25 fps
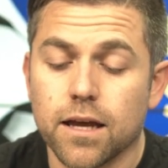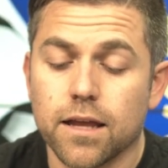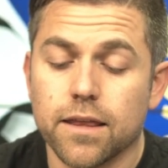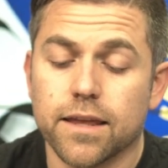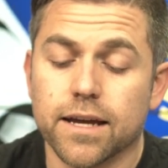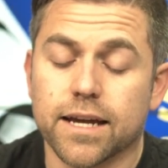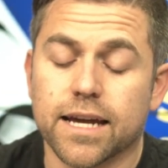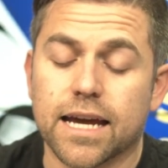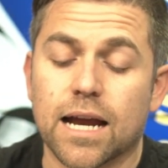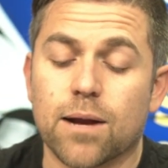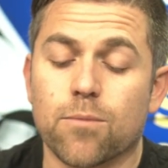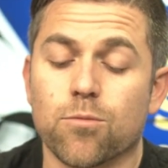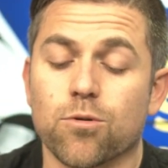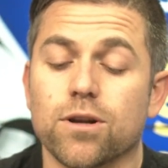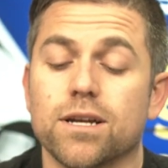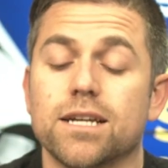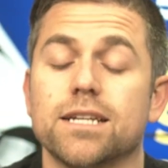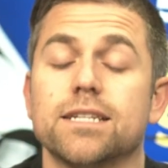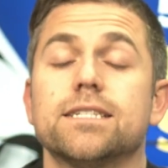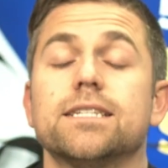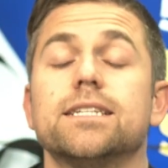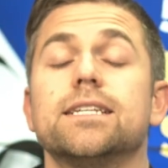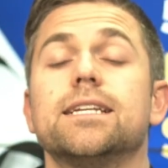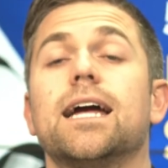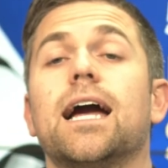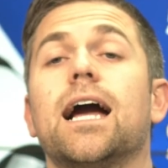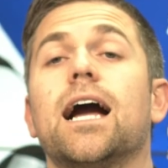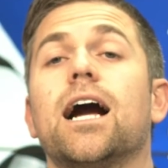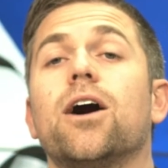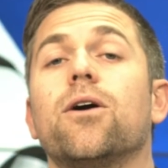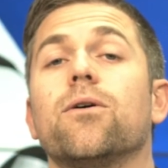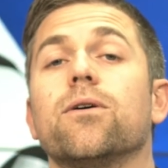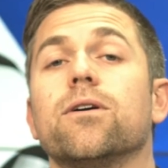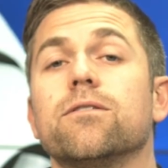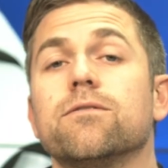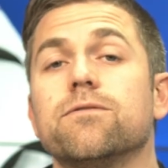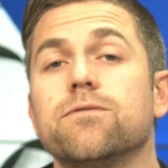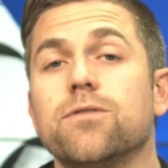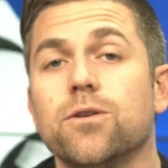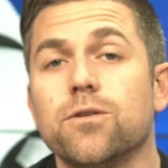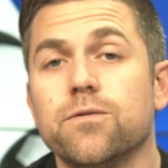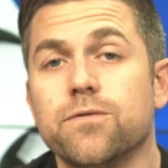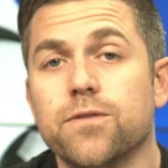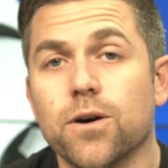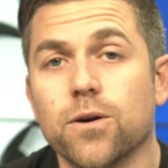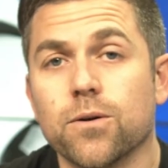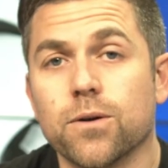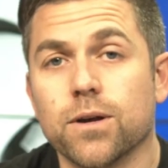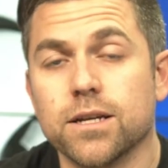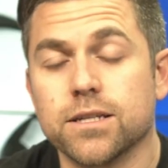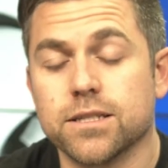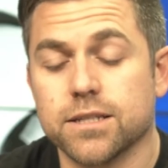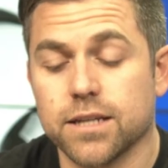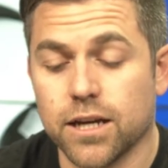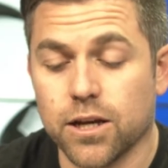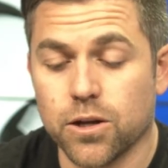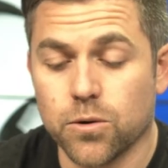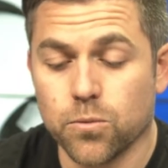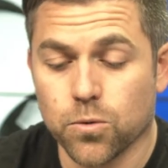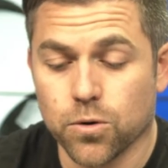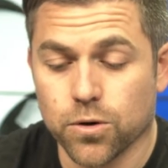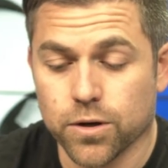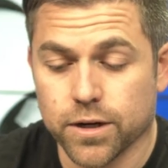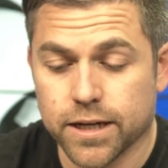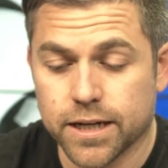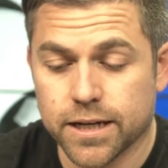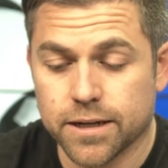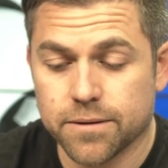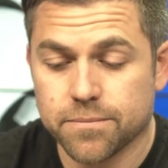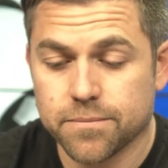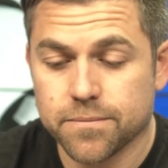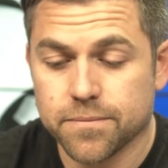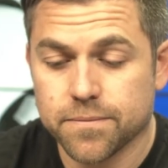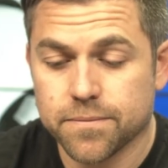the camera is now in full focus and working.